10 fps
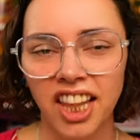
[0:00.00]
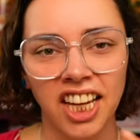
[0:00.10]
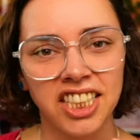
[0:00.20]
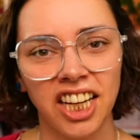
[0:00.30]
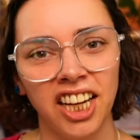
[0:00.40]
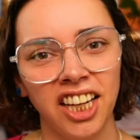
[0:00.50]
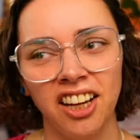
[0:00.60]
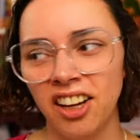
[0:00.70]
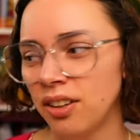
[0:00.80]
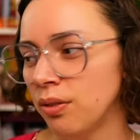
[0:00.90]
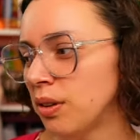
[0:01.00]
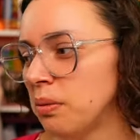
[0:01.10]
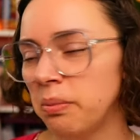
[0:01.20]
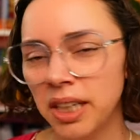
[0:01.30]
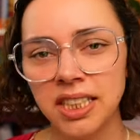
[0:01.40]
that I kind of
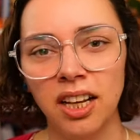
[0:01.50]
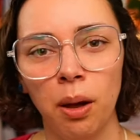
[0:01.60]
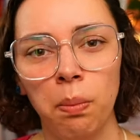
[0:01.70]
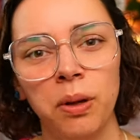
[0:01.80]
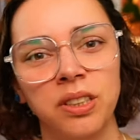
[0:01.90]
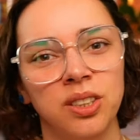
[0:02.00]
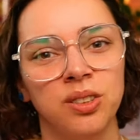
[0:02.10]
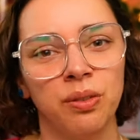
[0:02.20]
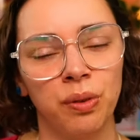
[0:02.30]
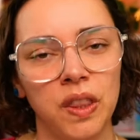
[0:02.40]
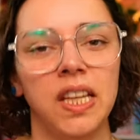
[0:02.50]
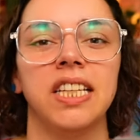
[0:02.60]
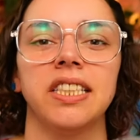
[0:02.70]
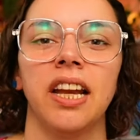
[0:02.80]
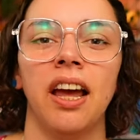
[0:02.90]
mix it up and do different
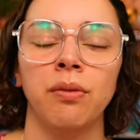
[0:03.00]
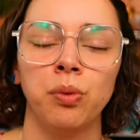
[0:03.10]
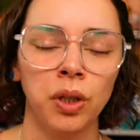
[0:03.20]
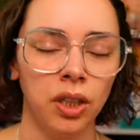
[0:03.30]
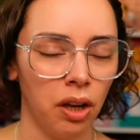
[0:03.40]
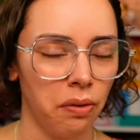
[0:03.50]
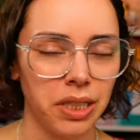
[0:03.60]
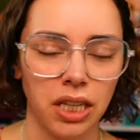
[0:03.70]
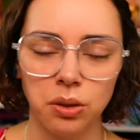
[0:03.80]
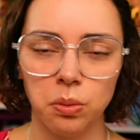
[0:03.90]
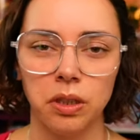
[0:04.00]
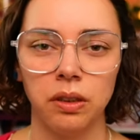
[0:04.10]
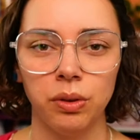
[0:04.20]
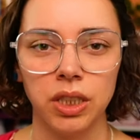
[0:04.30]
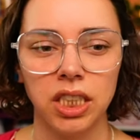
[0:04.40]
things and have conversations with
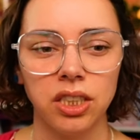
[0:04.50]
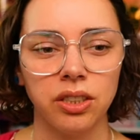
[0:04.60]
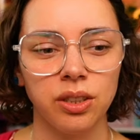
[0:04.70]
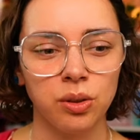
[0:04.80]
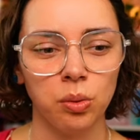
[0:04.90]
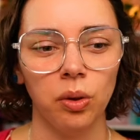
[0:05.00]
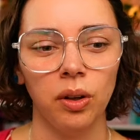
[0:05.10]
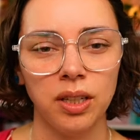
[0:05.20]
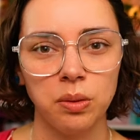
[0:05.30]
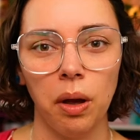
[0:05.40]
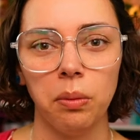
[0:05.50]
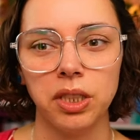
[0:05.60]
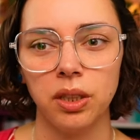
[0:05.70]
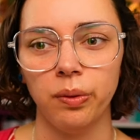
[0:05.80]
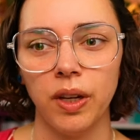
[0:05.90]
different teachers as well,
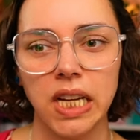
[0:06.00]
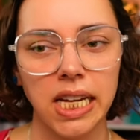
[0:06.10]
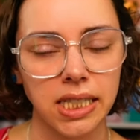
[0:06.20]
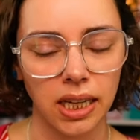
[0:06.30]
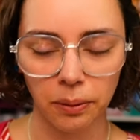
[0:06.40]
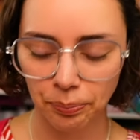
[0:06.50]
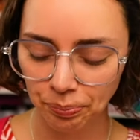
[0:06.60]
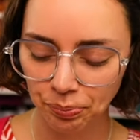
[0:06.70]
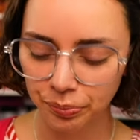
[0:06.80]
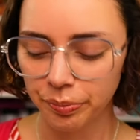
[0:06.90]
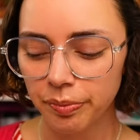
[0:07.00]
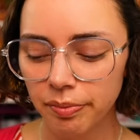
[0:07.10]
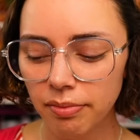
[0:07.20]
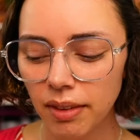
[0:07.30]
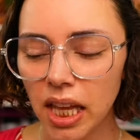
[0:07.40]
which is fantastic.
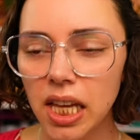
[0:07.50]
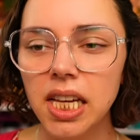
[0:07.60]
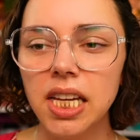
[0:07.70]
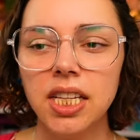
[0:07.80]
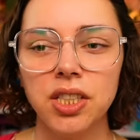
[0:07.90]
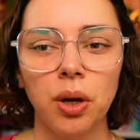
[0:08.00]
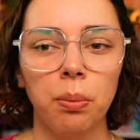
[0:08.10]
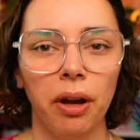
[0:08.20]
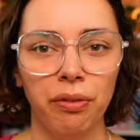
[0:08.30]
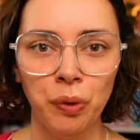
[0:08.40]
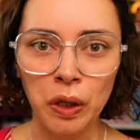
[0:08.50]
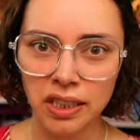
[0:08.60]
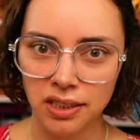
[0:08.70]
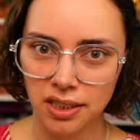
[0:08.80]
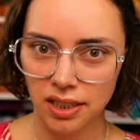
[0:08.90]
So my
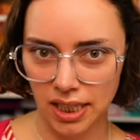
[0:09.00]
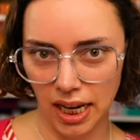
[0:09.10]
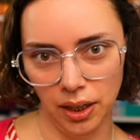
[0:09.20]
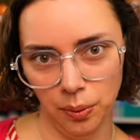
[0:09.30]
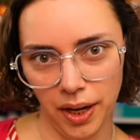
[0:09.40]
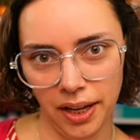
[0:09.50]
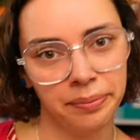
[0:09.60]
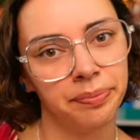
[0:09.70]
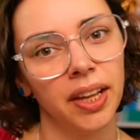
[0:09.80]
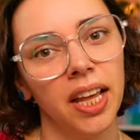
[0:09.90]
first takeaway